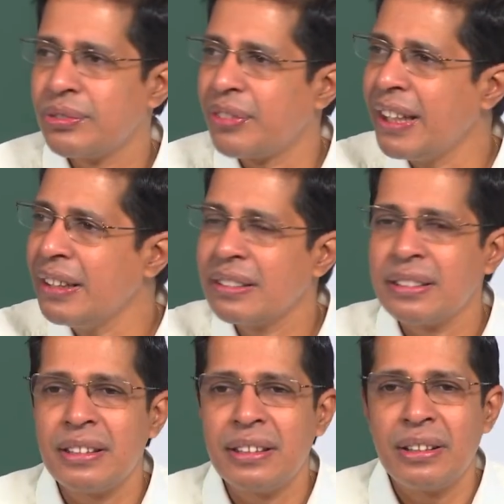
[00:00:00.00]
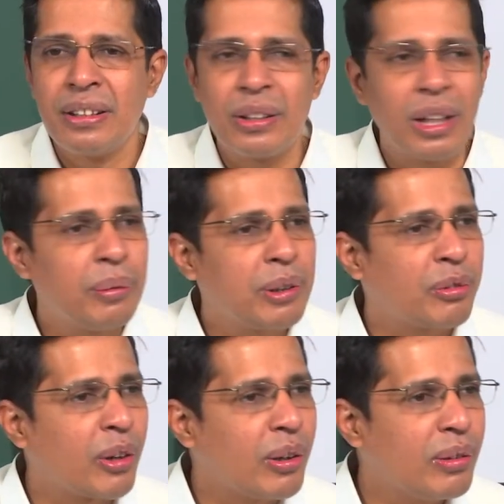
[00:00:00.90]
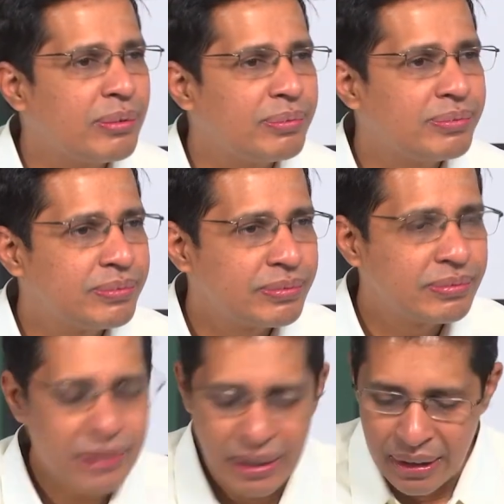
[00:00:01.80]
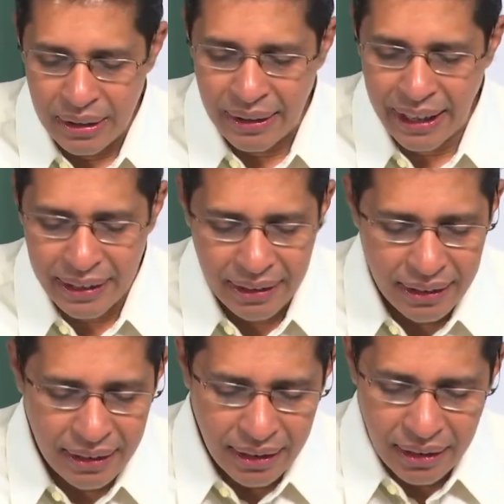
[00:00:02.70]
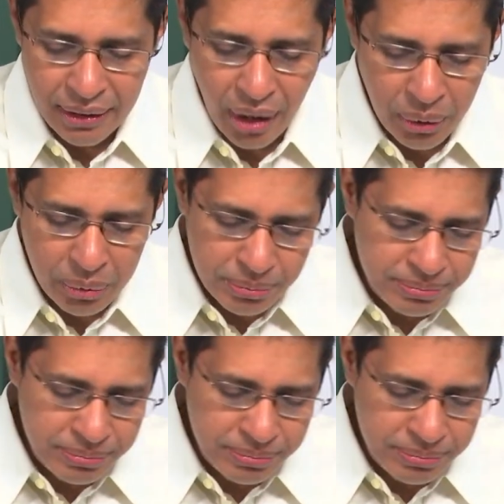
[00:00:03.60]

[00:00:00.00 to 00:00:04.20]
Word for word: Fine, are you all able to follow? Right. Now,